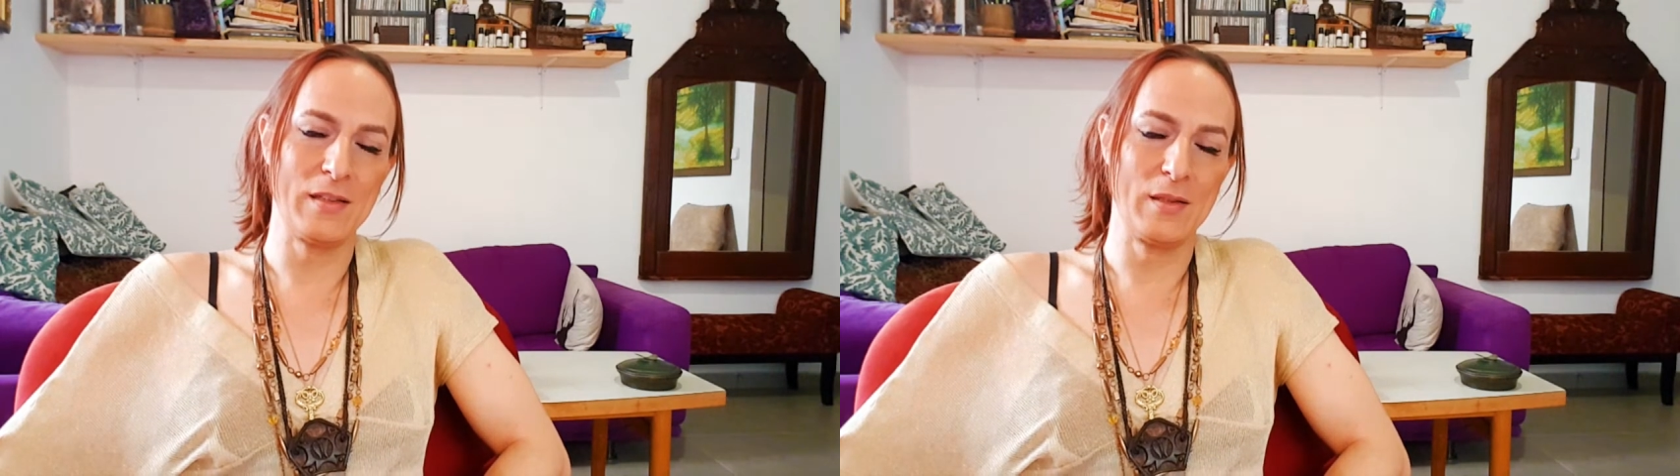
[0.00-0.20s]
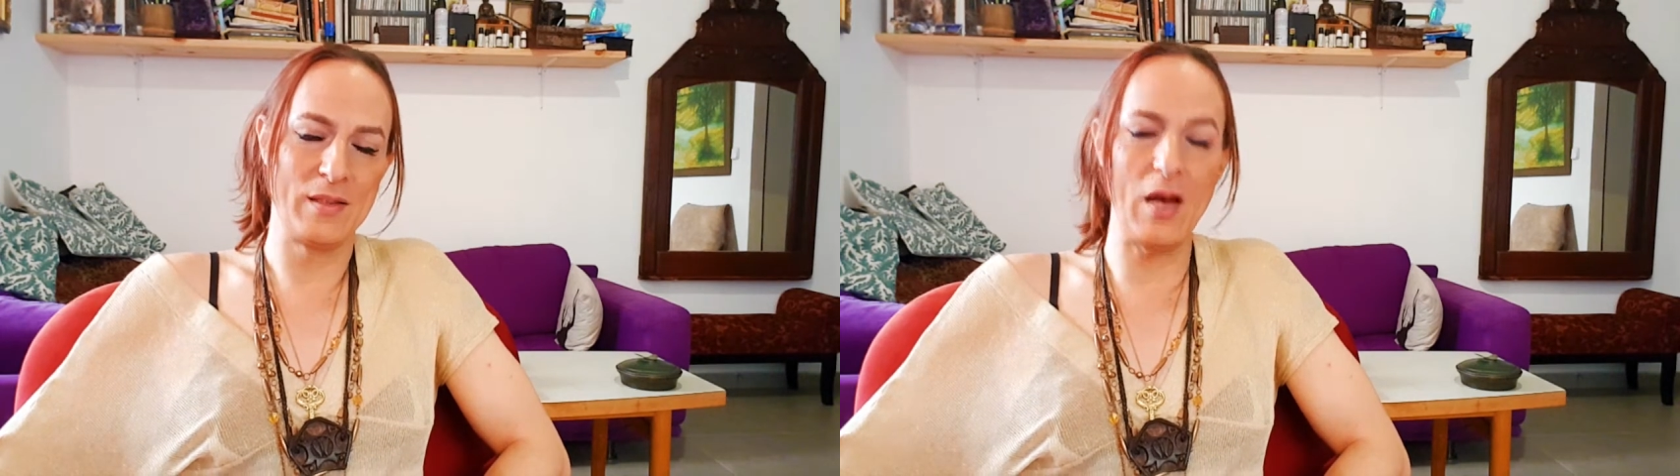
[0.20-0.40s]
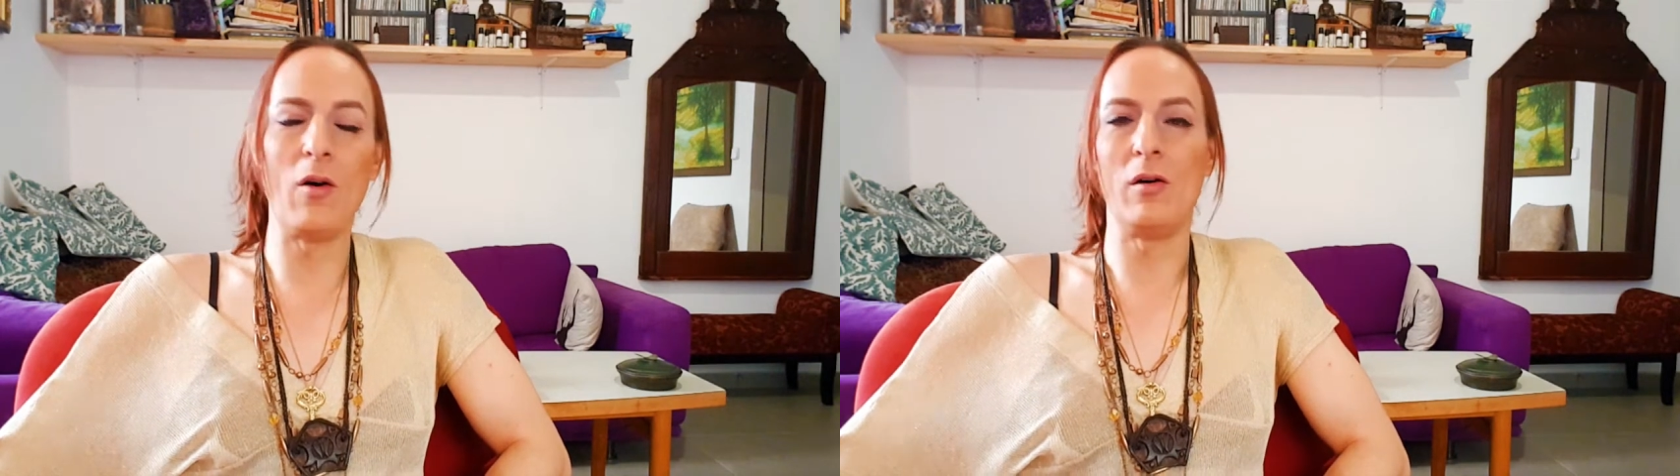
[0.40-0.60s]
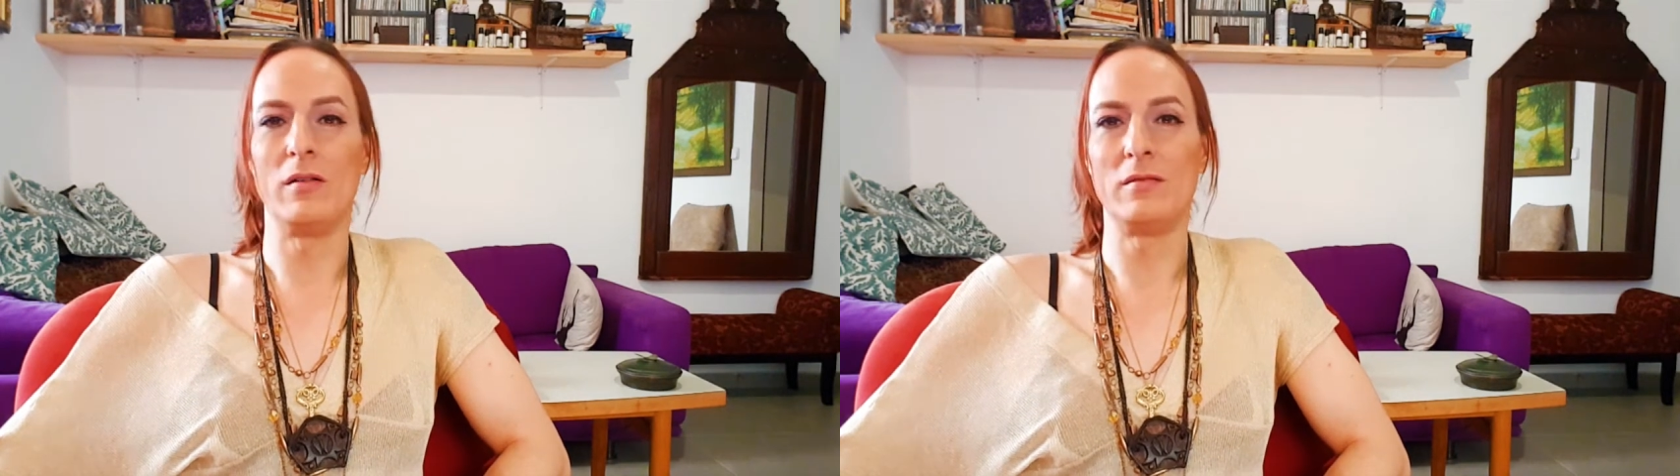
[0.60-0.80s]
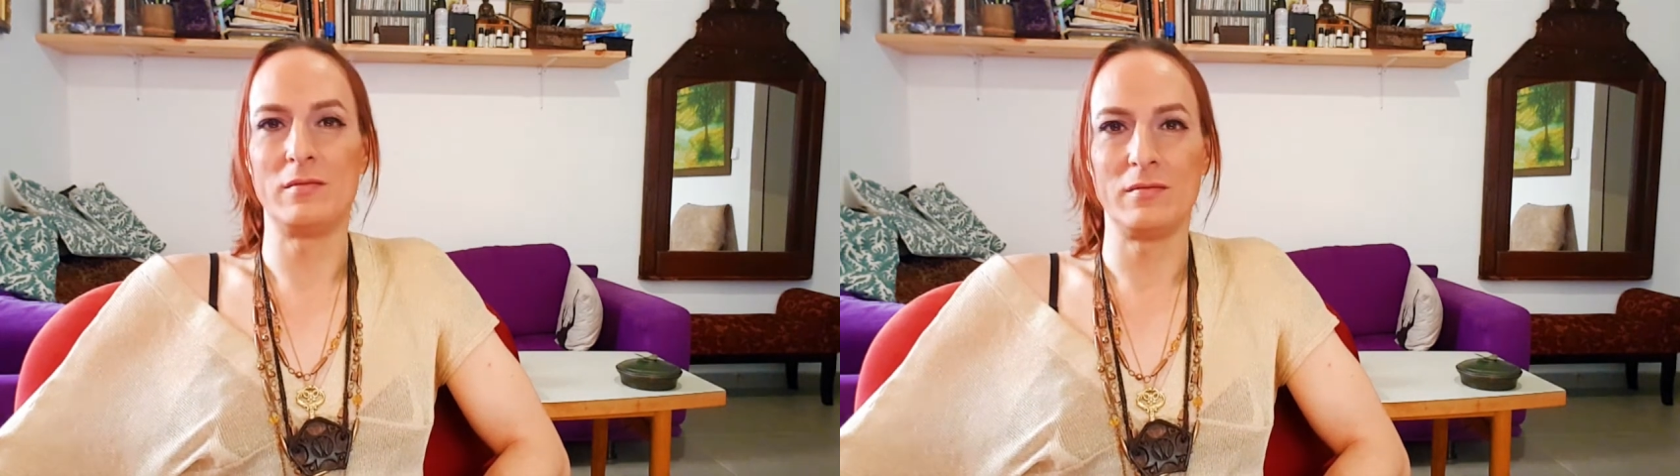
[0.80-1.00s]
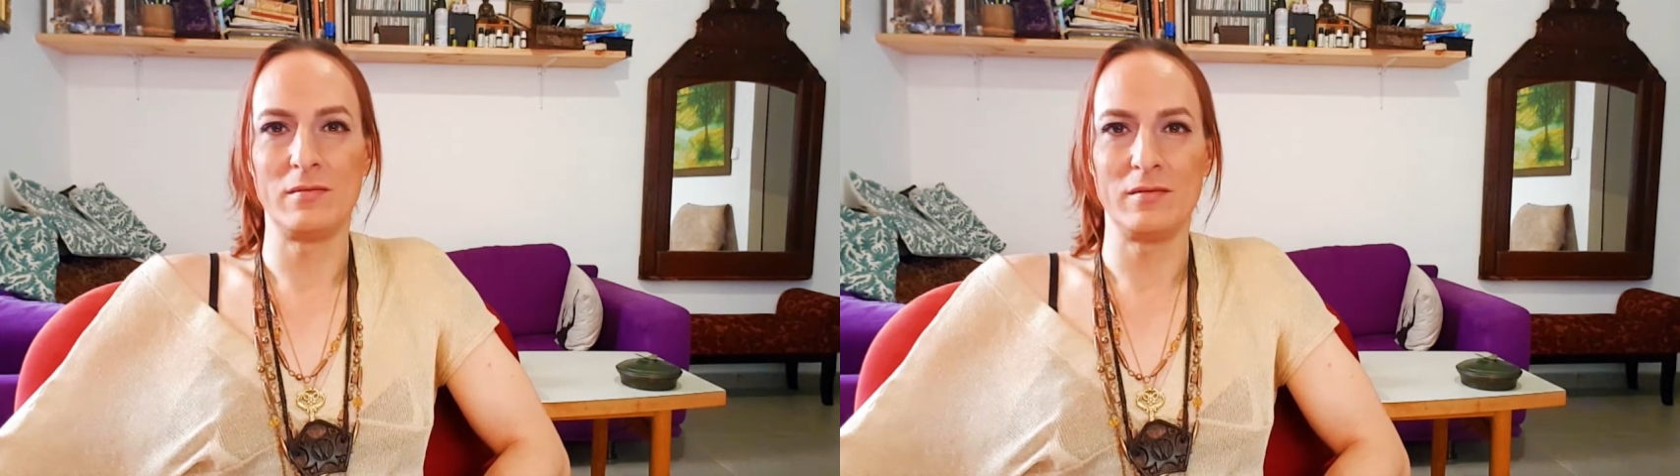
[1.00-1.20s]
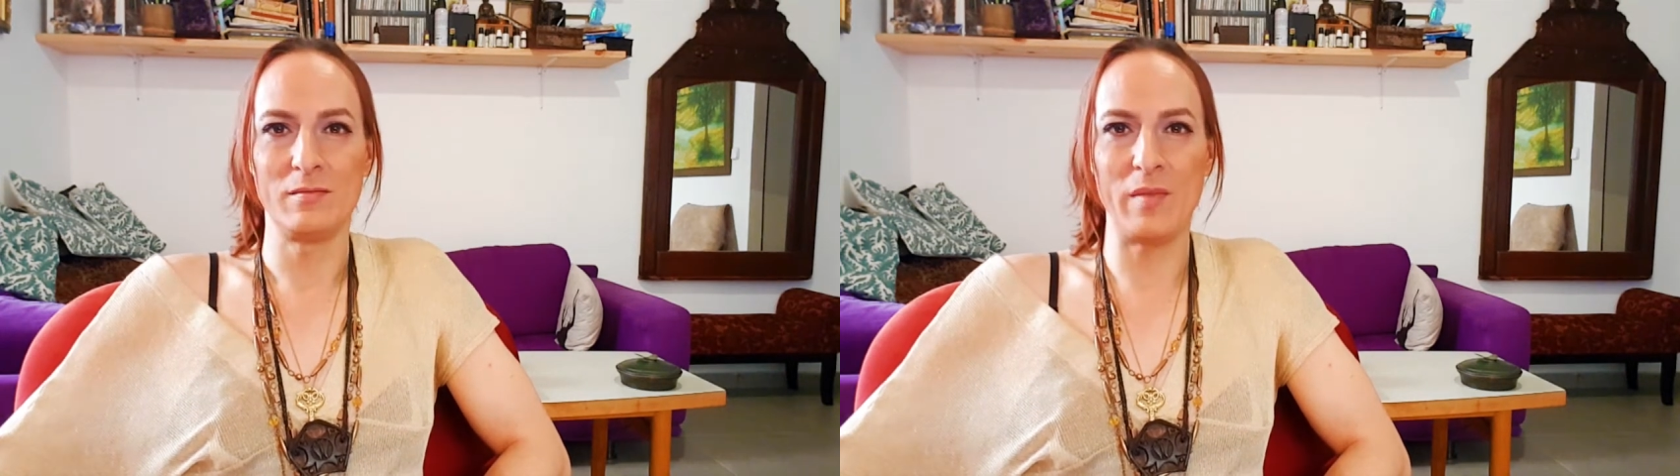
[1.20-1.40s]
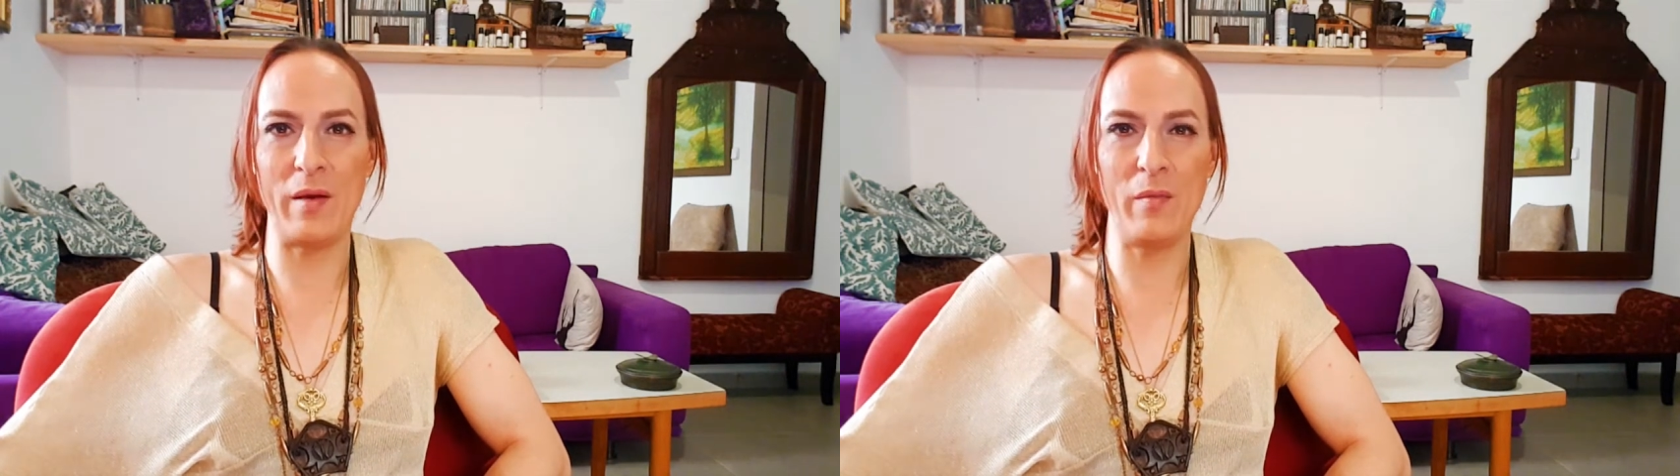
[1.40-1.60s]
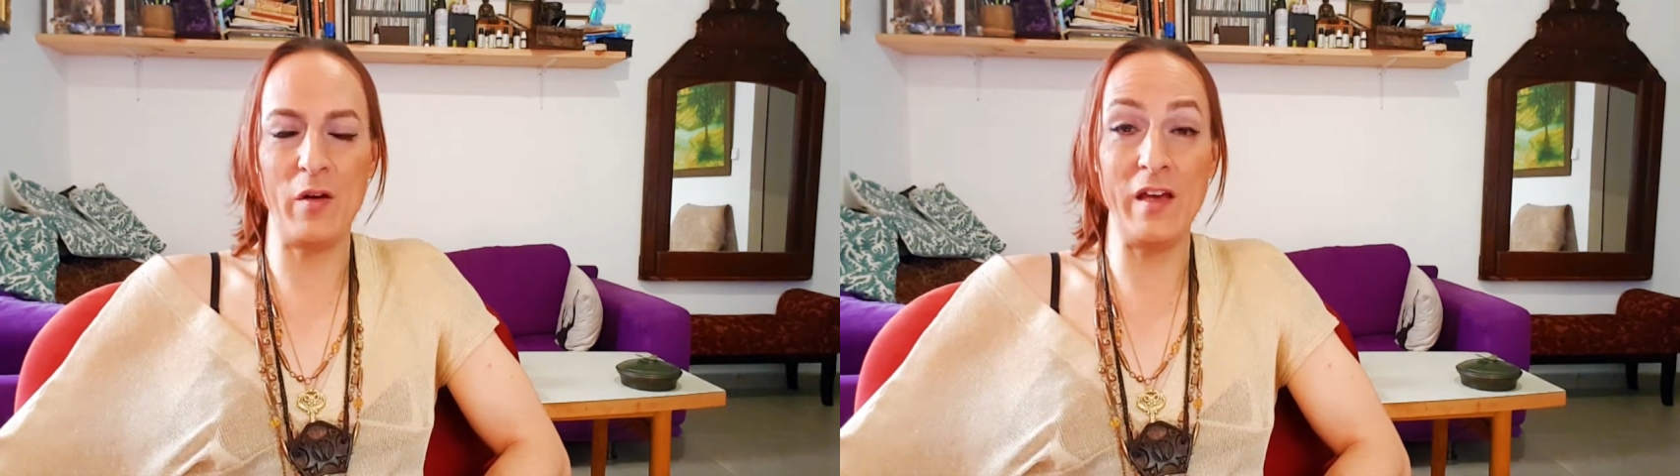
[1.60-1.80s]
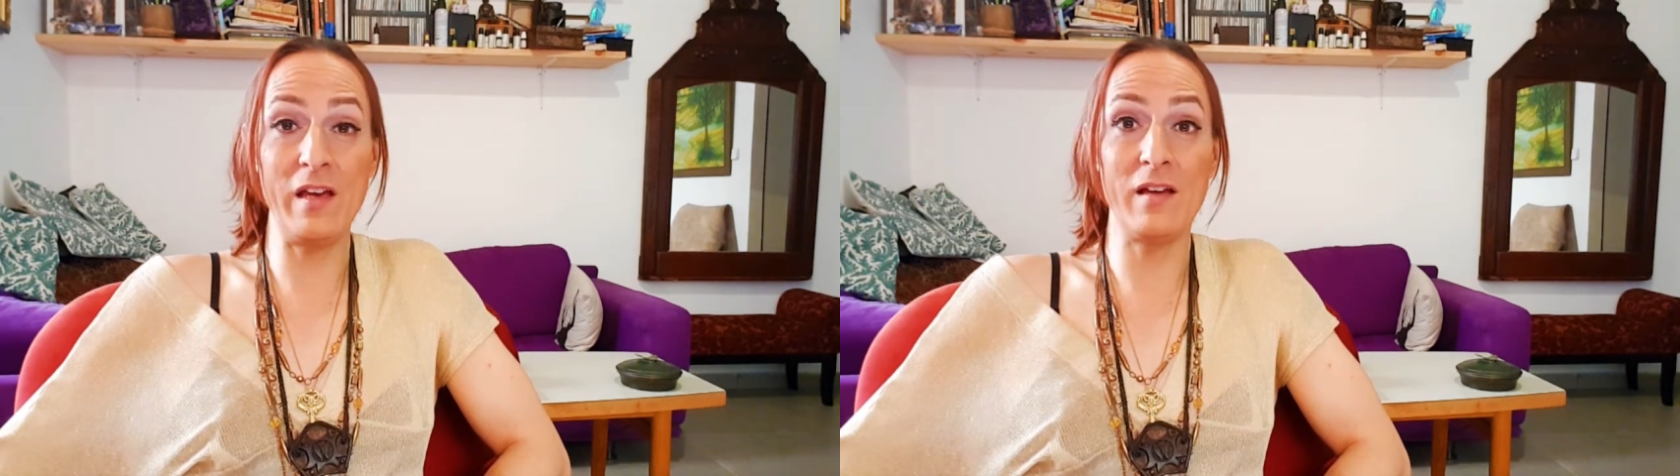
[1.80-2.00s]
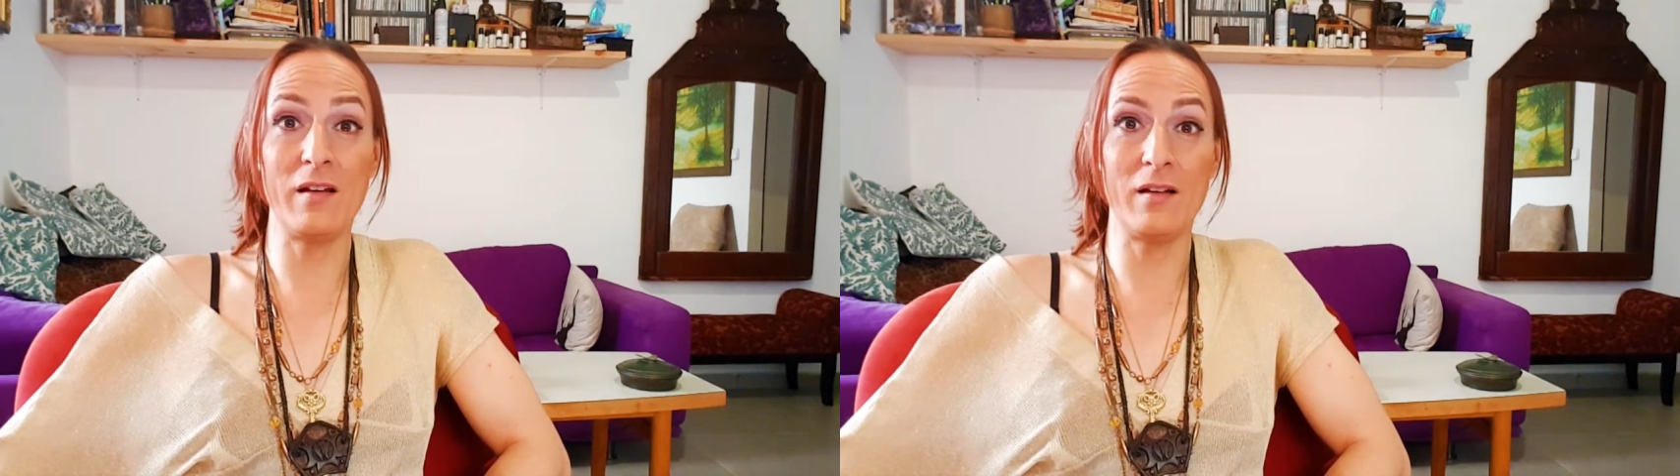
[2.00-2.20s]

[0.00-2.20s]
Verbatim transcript: So, maybe